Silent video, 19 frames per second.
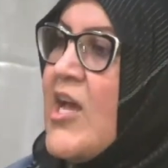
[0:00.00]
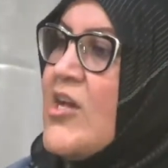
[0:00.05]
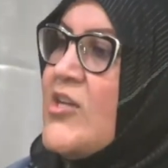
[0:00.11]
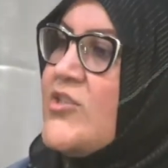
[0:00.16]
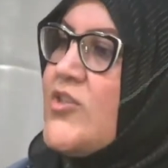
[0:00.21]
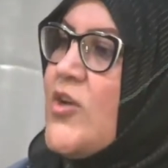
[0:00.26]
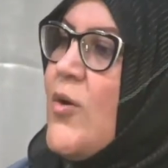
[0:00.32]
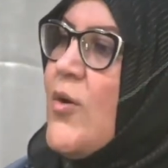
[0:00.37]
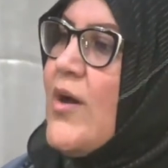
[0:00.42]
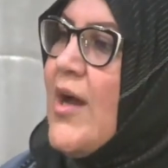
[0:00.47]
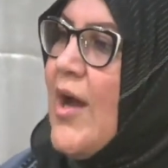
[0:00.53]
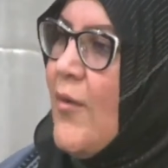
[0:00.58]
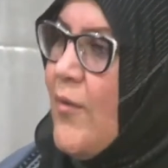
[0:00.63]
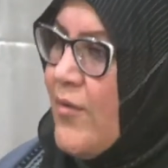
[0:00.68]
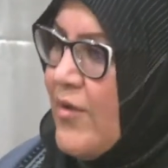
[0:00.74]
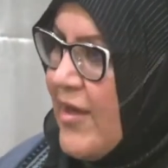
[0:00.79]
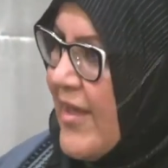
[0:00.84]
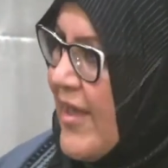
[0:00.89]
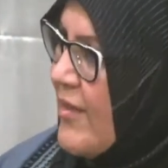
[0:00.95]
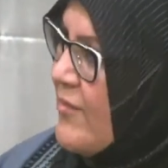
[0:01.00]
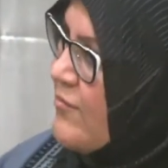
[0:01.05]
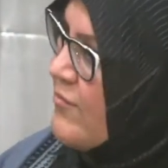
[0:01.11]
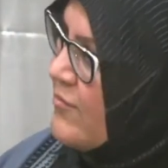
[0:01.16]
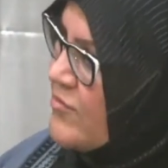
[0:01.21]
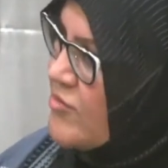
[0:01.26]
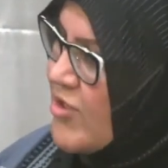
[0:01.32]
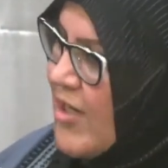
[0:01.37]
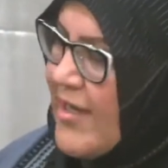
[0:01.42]
So again,
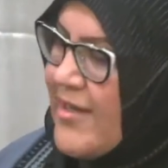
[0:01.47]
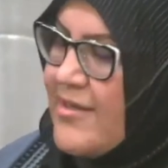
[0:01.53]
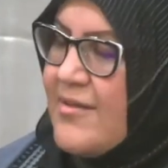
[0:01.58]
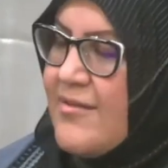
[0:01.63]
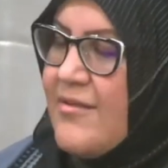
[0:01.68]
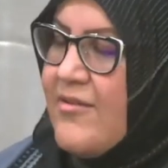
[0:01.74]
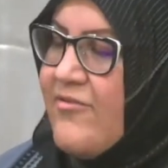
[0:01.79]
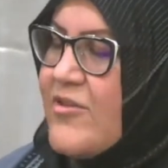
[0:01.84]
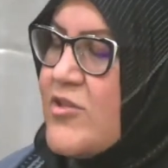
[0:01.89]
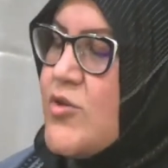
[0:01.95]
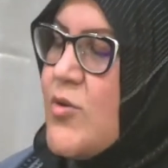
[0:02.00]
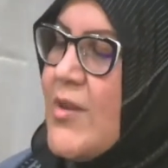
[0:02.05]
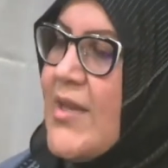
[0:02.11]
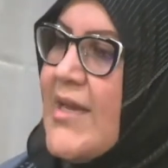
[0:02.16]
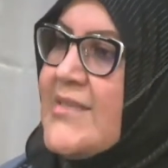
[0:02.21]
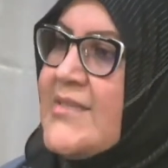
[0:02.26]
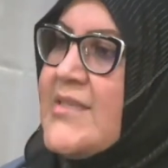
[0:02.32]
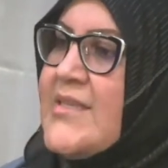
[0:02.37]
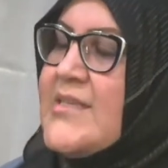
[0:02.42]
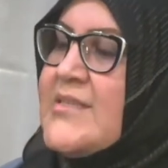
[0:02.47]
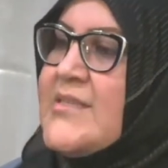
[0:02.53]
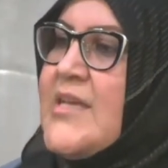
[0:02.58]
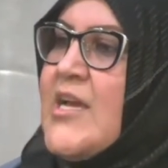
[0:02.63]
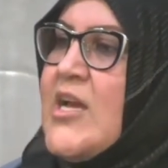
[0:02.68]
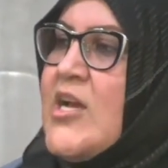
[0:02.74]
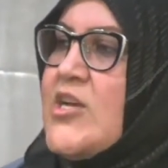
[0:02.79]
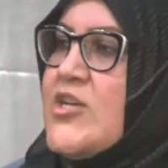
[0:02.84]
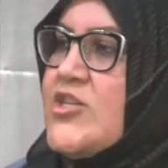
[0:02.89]
try to visualize this.
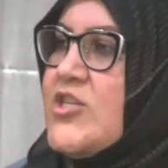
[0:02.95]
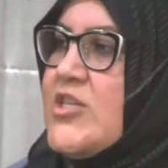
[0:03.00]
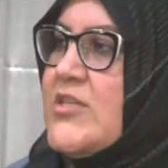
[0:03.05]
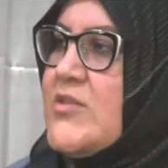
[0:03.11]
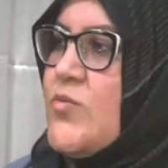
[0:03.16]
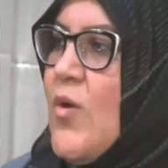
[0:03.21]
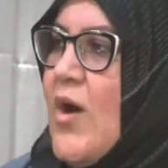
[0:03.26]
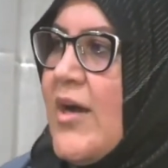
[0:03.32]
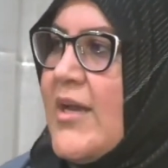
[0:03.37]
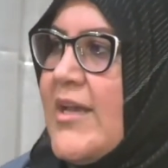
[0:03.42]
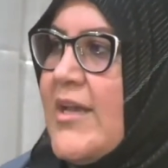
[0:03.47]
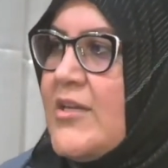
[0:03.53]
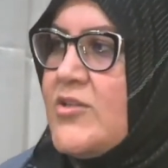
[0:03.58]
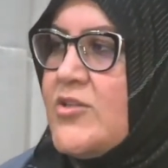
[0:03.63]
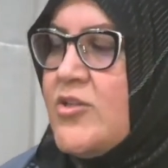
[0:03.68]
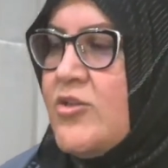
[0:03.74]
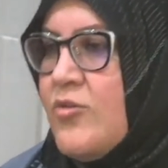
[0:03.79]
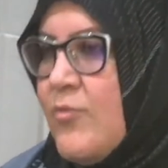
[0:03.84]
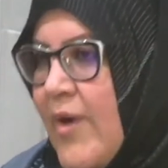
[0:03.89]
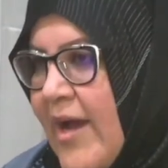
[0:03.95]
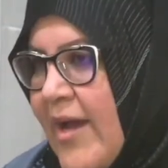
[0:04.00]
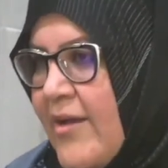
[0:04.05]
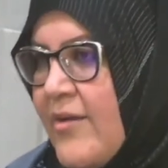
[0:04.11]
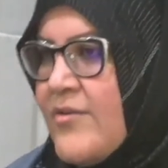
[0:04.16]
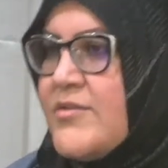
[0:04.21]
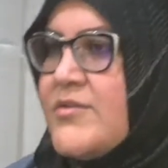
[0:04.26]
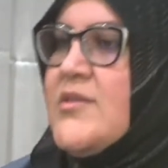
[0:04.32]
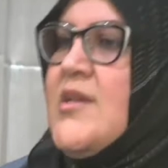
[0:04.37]
She's walking 2
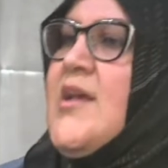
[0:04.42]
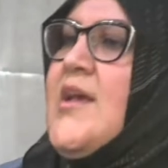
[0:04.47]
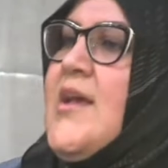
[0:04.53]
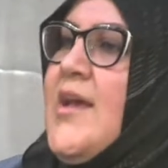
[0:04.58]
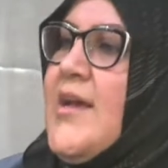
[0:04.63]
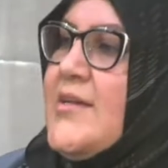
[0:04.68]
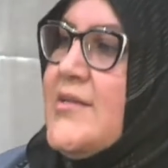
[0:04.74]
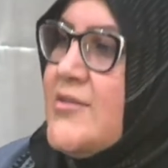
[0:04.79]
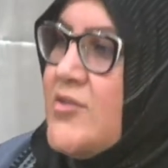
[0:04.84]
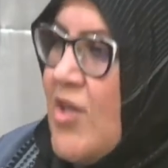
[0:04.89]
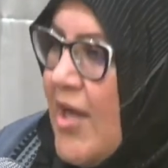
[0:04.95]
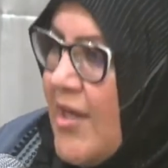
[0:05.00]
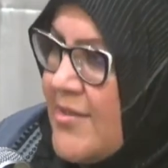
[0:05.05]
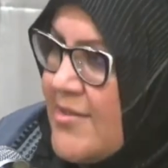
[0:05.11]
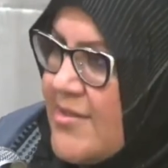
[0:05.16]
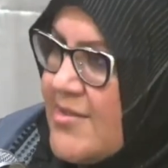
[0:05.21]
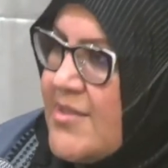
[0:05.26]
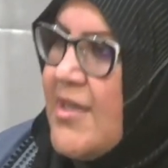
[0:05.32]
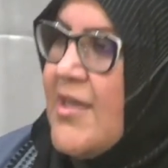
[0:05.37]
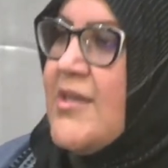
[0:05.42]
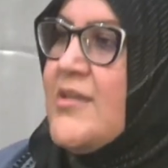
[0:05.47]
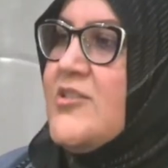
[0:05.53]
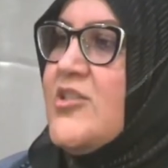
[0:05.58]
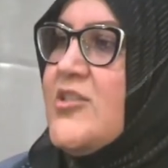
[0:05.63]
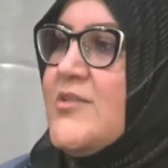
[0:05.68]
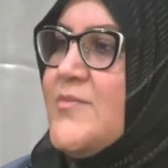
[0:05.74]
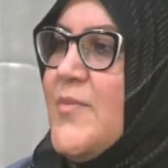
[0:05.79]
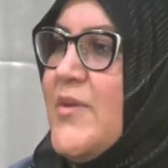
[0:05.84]
miles, exhausted.
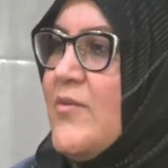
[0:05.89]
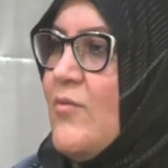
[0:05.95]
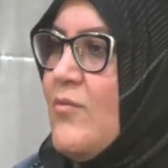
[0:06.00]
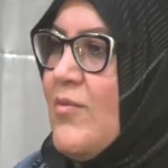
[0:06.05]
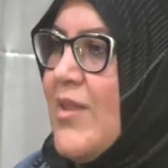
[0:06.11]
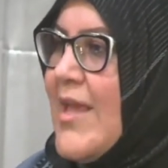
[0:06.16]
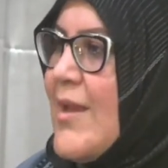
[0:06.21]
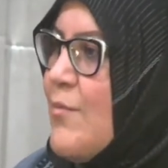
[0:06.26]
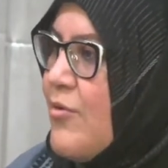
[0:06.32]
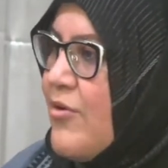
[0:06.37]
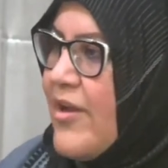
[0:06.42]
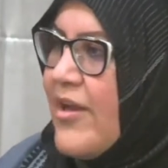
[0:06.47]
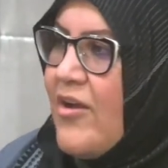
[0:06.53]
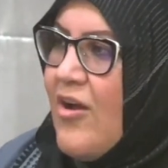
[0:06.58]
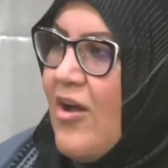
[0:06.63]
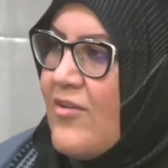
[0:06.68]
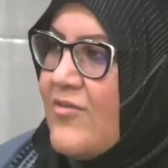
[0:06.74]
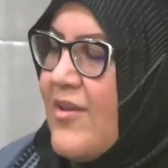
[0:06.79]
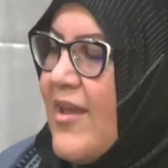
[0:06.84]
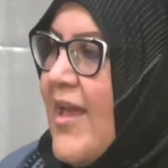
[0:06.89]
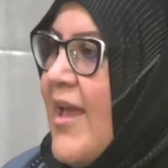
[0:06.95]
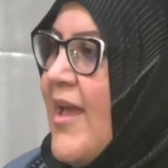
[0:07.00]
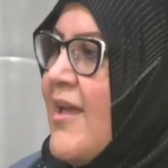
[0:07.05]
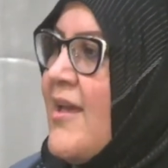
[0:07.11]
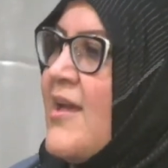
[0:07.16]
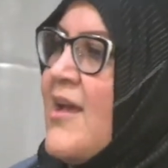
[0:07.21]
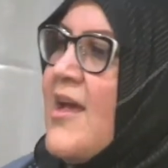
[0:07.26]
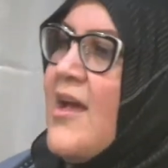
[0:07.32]
She's been laboring all
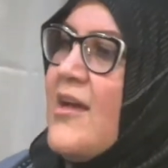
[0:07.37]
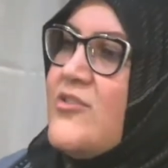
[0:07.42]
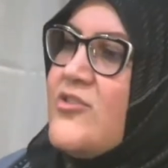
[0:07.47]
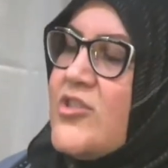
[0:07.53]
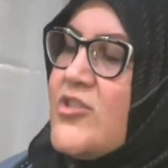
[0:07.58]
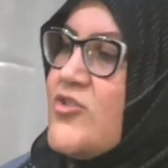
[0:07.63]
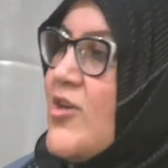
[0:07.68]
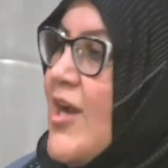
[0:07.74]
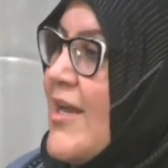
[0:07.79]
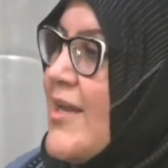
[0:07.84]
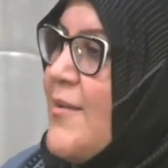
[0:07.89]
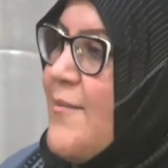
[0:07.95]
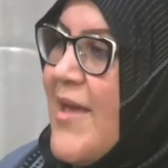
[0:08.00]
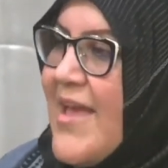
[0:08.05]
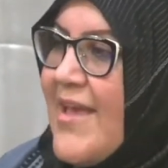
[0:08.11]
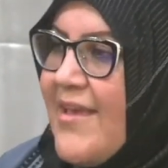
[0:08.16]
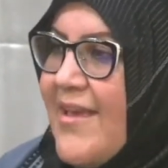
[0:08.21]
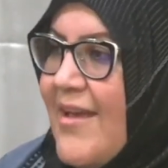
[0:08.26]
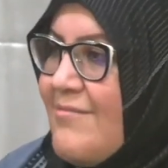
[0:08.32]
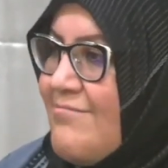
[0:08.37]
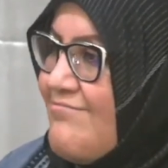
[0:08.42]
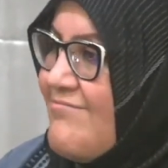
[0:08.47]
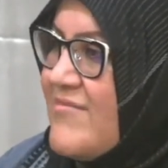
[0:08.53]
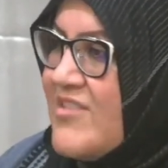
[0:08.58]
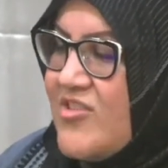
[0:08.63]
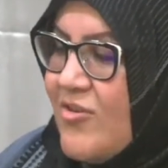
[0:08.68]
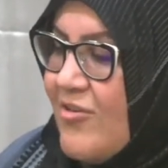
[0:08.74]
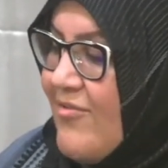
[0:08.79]
day, just trying to make
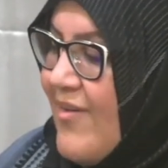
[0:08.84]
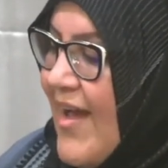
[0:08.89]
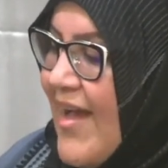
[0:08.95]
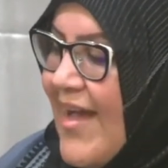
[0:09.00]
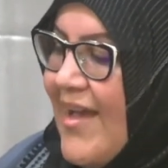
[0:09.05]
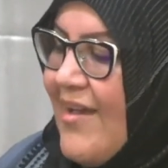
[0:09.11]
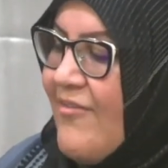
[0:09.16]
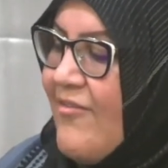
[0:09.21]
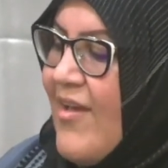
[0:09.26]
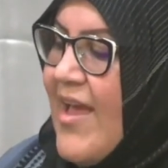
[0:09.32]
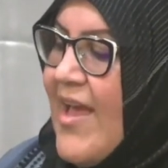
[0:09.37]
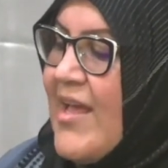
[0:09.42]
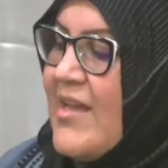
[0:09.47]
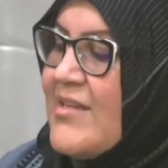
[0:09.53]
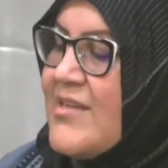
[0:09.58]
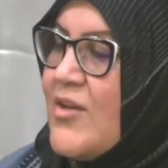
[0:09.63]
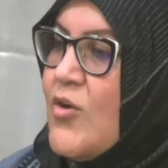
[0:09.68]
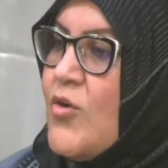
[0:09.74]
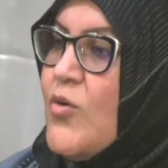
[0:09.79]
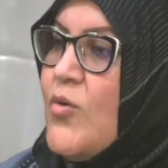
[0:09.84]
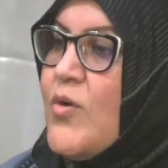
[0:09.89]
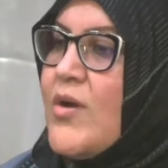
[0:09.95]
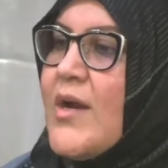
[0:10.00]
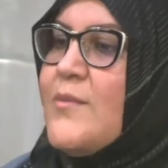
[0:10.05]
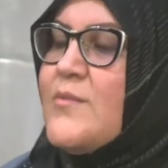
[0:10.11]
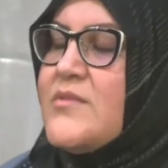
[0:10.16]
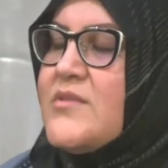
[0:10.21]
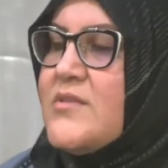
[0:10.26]
it survive. And who
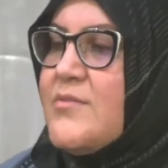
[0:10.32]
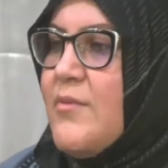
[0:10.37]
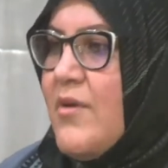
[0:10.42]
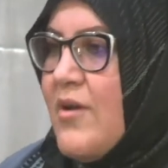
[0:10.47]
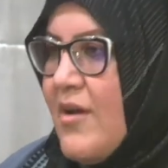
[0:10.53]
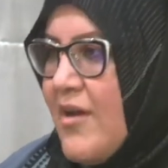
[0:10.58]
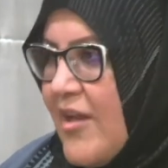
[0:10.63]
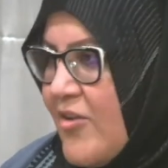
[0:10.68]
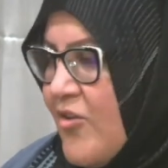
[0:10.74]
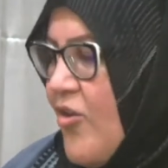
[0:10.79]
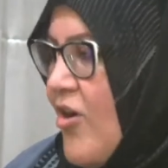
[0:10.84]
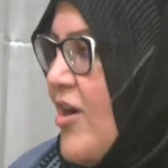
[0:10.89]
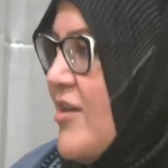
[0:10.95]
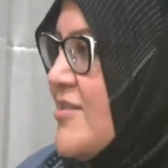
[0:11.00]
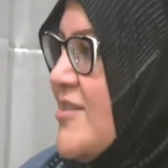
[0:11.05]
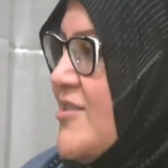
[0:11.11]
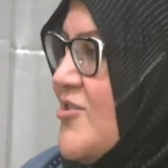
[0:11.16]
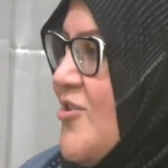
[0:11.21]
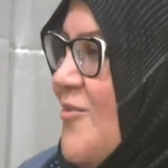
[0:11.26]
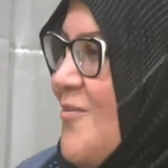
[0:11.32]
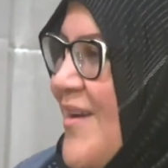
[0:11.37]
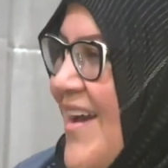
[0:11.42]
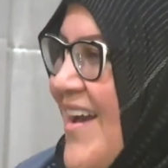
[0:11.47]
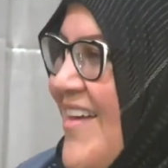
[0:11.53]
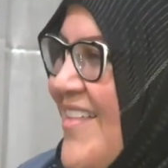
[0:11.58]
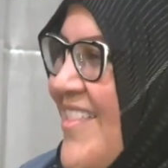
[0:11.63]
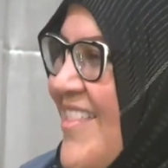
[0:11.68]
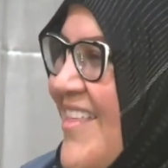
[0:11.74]
comes and crosses her
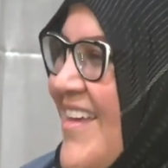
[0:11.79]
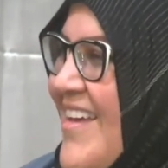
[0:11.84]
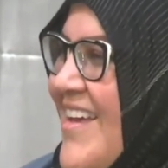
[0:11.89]
path?